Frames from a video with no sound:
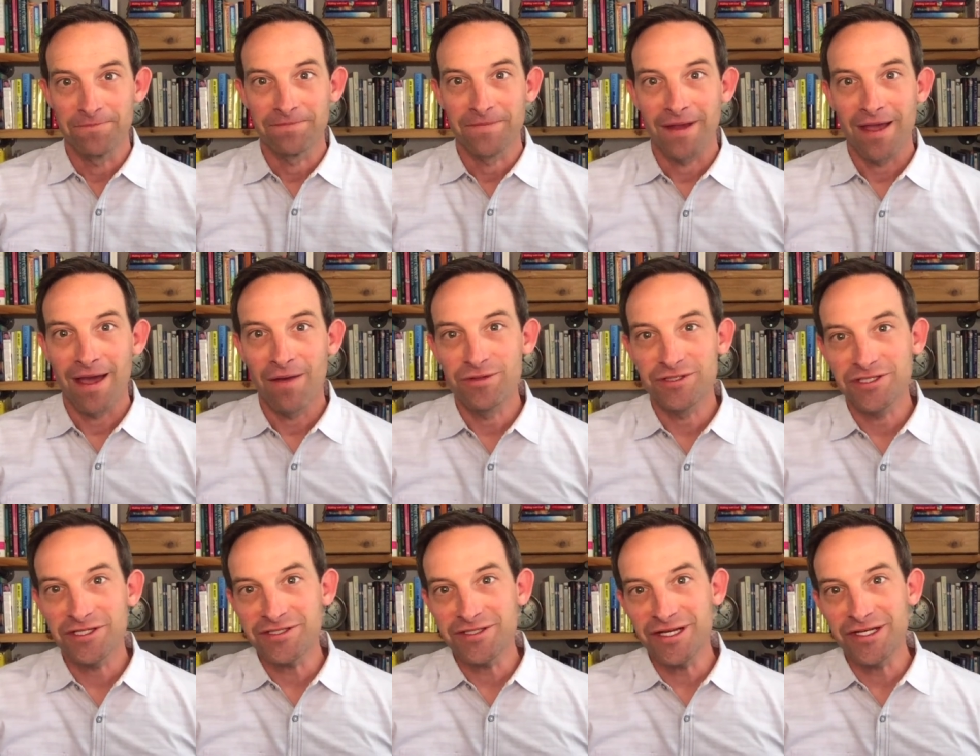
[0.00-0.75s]
I was
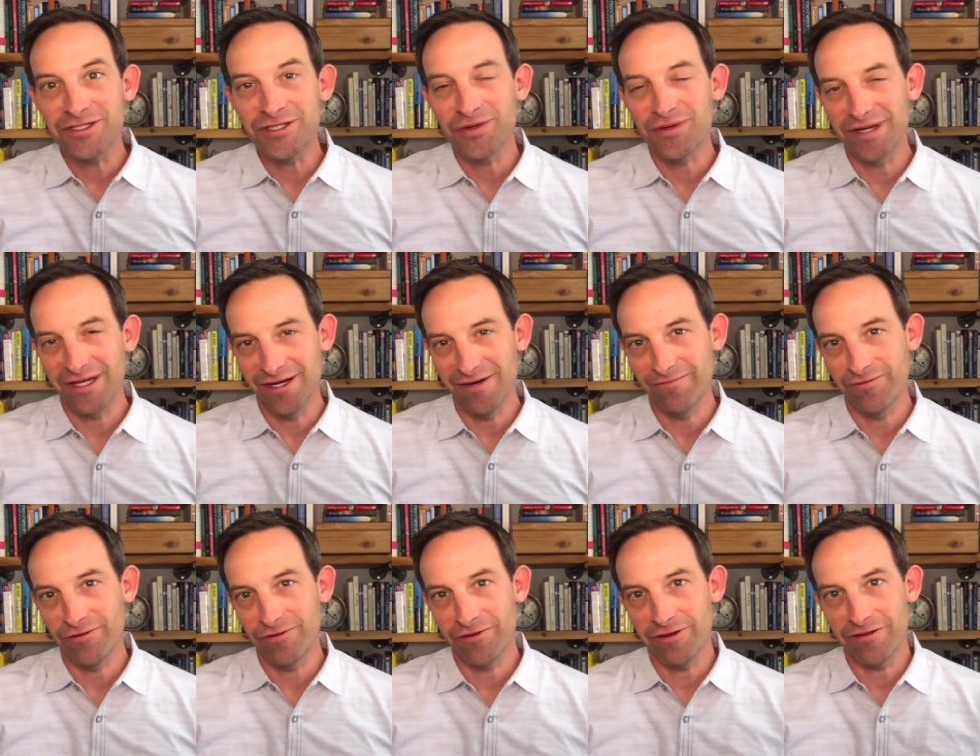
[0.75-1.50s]
listening to an
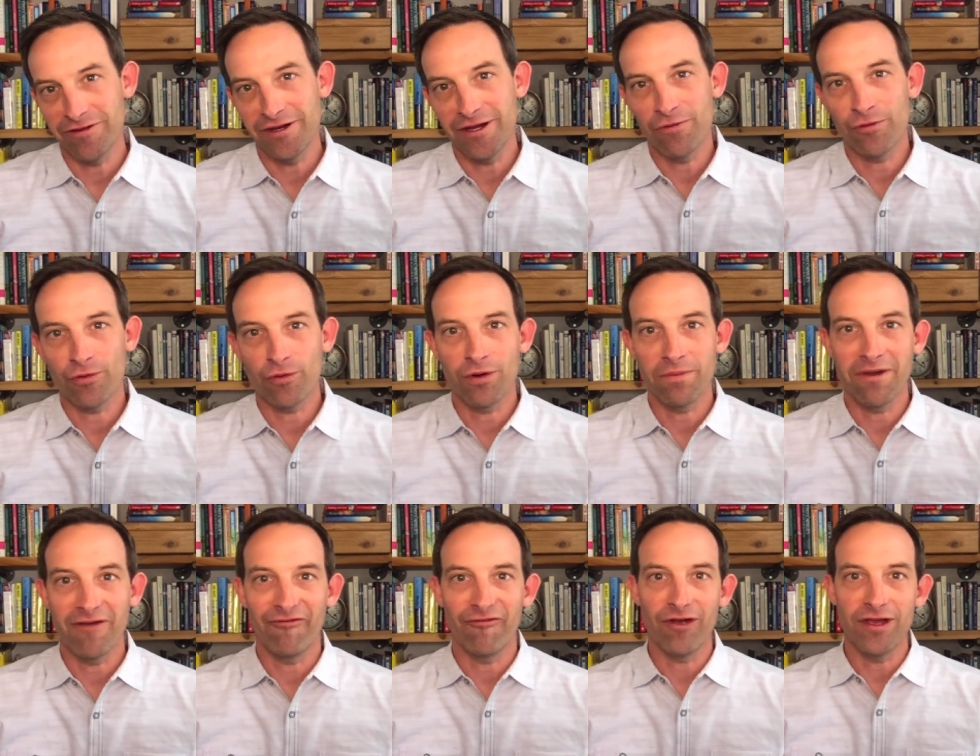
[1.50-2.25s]
interview the other day with one of
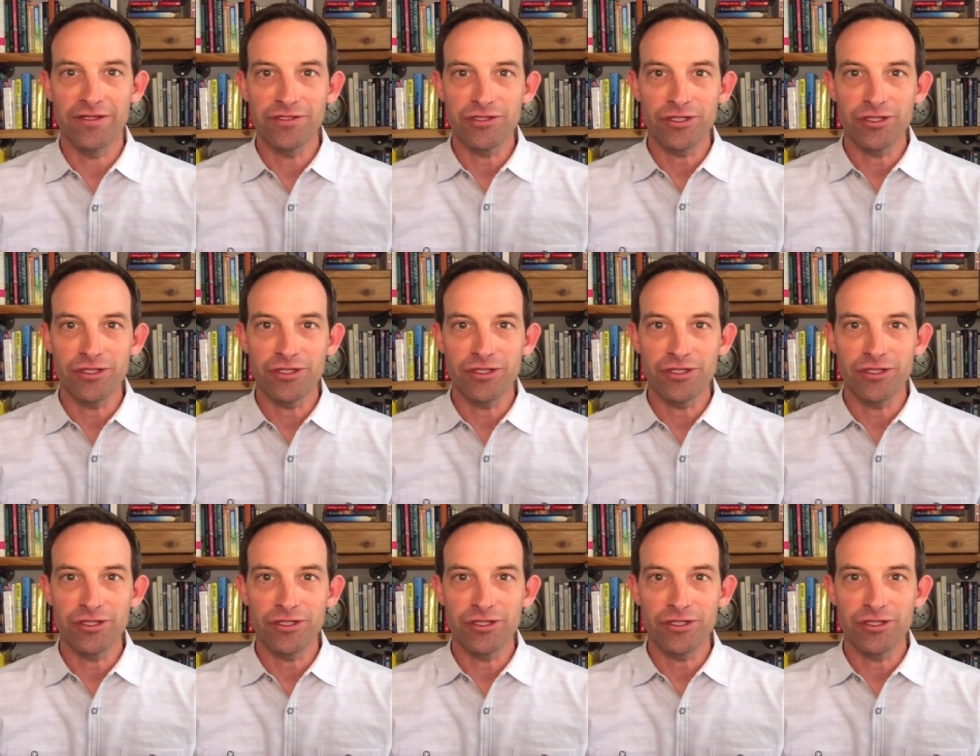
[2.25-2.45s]
my friends.